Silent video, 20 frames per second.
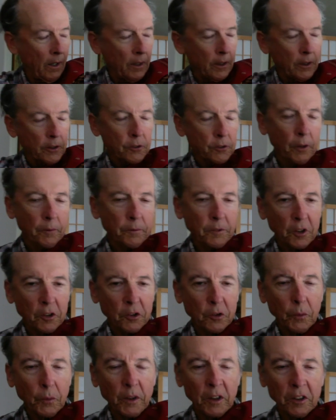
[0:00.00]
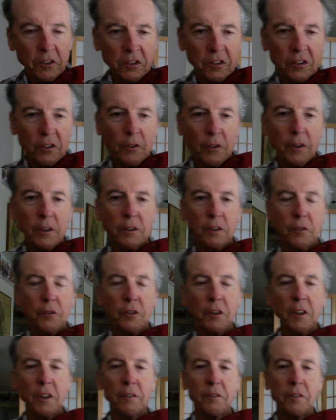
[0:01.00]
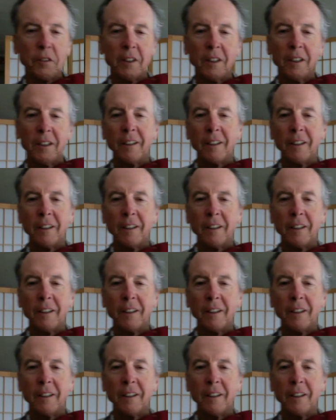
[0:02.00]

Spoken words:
So I'm just doing a series of shifts.